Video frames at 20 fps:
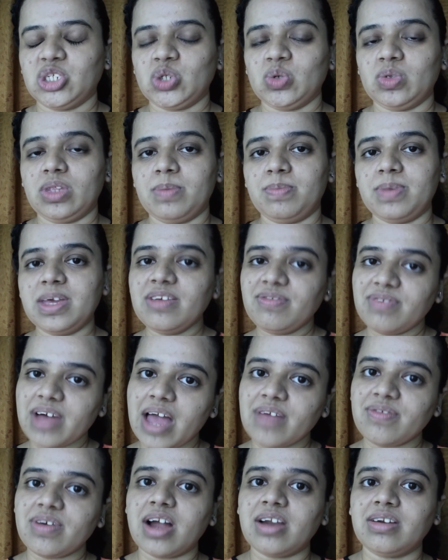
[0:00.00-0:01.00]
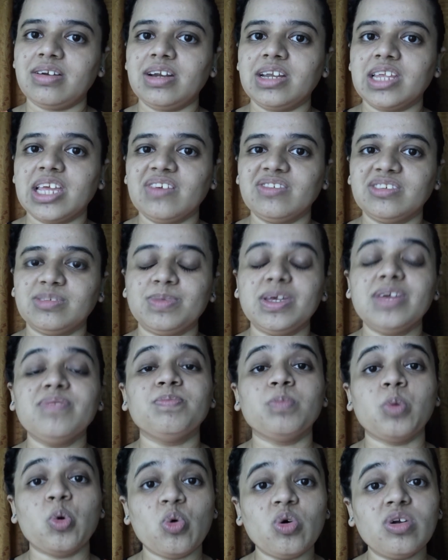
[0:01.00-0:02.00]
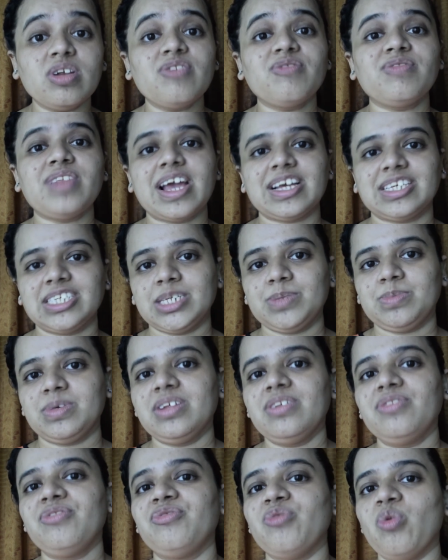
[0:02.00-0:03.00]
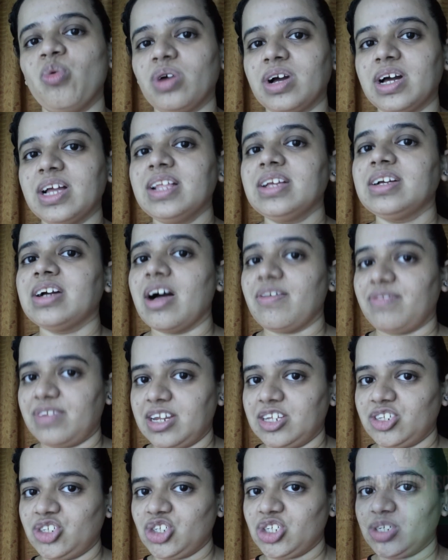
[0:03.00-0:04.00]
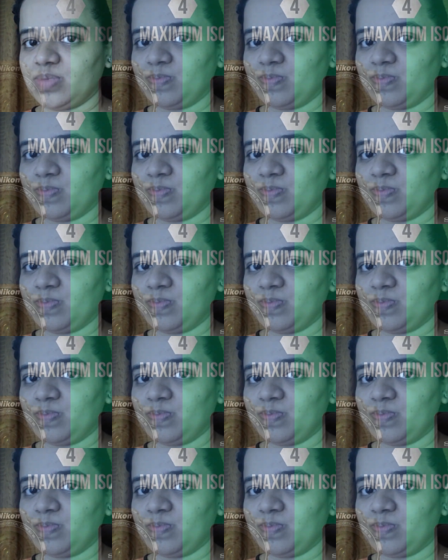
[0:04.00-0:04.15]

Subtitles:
So the B500 gives me more flexible focal coverage.